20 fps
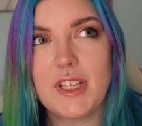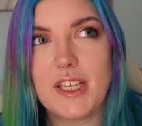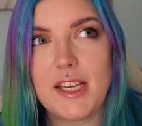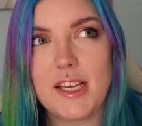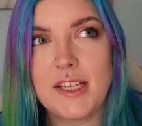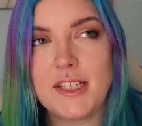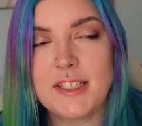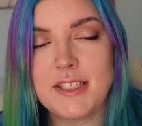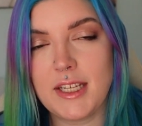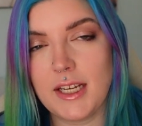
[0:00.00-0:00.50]

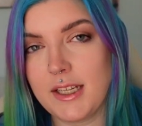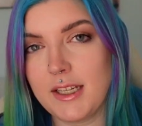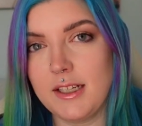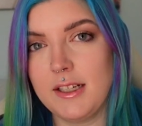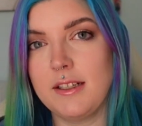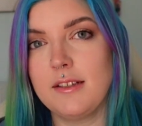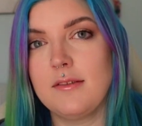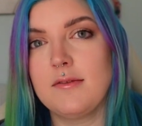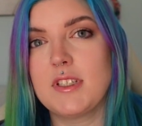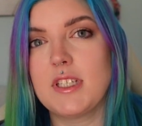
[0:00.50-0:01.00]

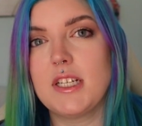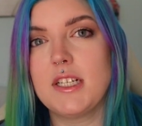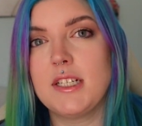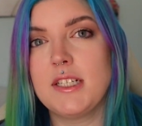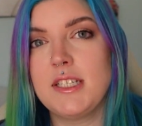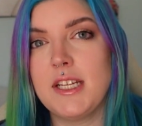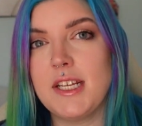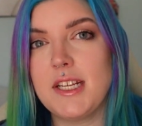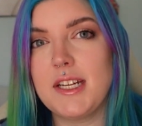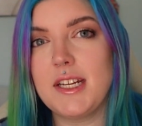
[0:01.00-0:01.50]
executives
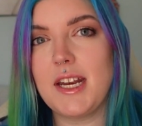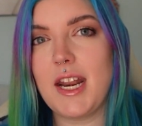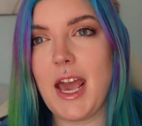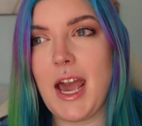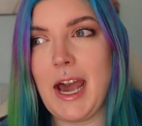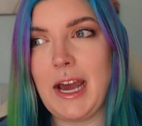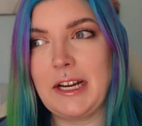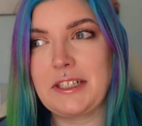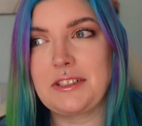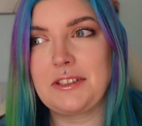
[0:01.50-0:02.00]
didn't
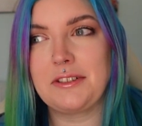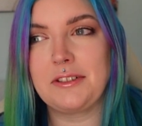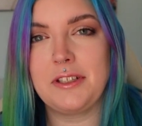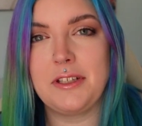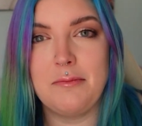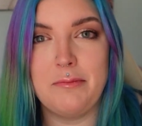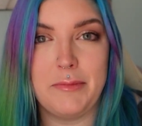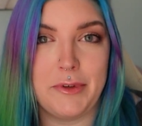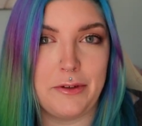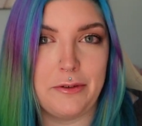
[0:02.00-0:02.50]
actually
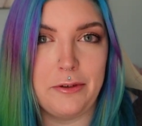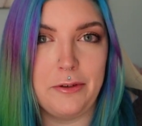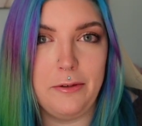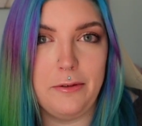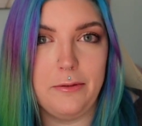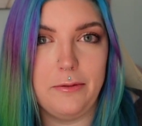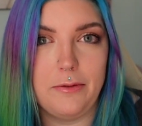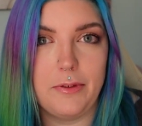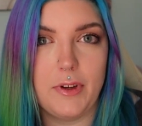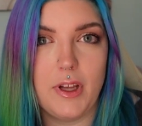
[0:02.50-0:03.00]

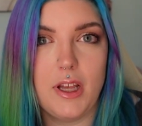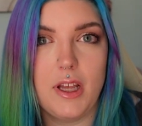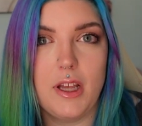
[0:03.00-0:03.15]
move,